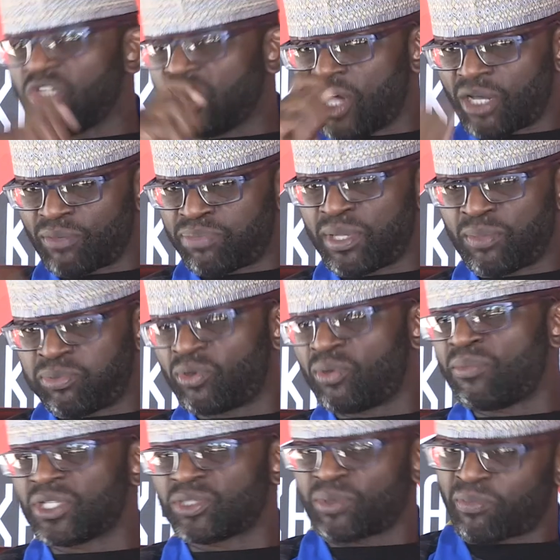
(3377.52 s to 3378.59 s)
The young people
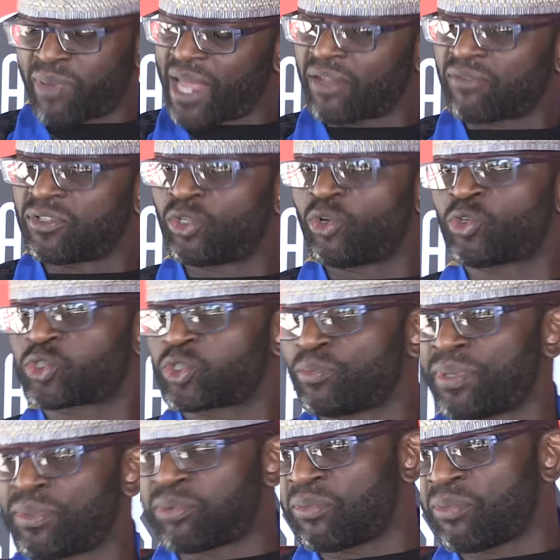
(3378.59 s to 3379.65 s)
must be part of it also.
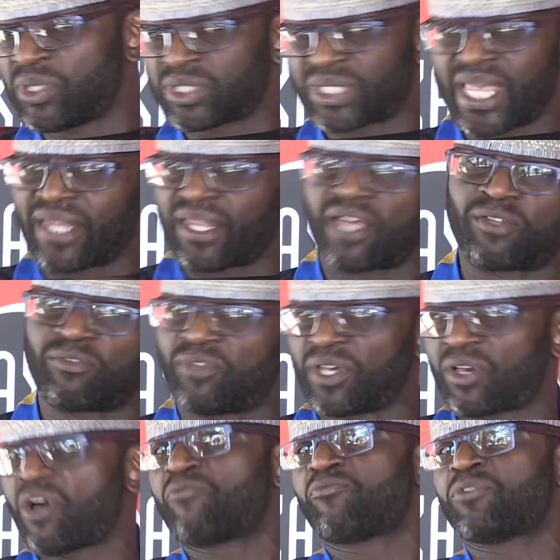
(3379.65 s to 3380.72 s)
People must get out of their
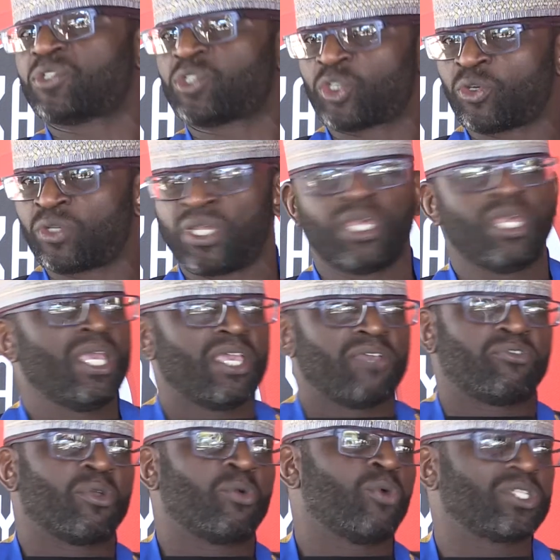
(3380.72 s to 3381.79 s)
comfort zone.
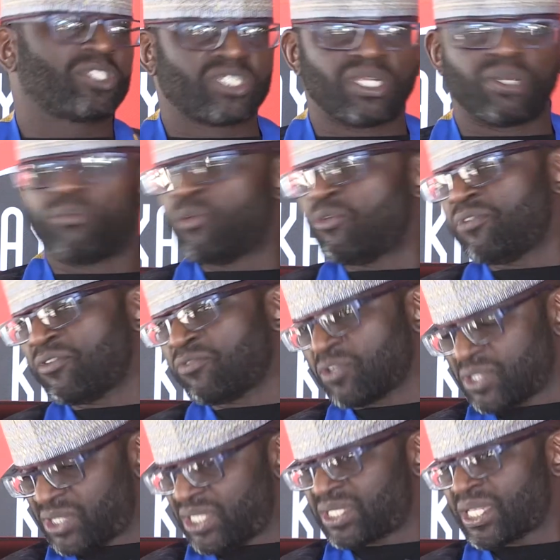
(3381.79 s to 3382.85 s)
If you're watching a movie for
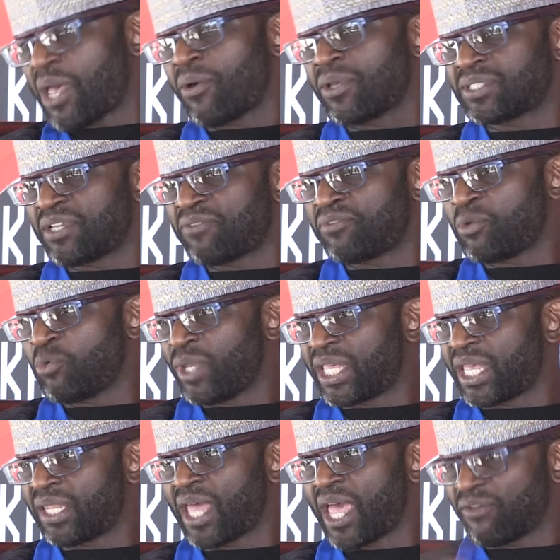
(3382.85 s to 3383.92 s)
6 hours every
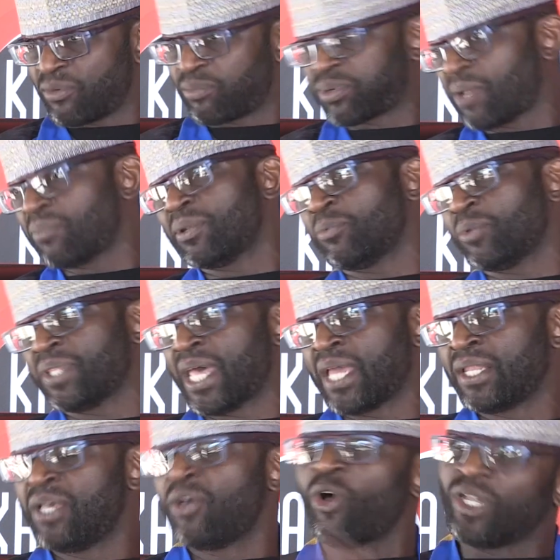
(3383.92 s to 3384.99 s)
weekend, I have a problem with that,
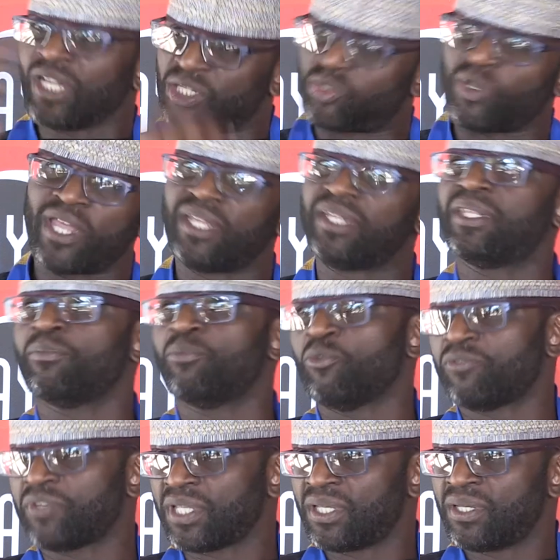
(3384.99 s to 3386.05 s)
unless you're in the
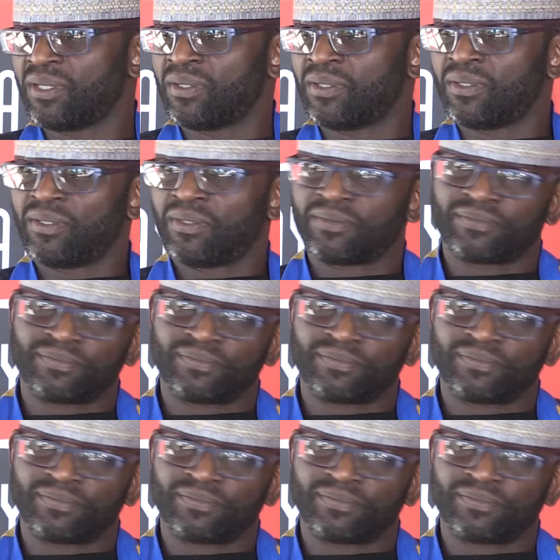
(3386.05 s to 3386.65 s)
movie.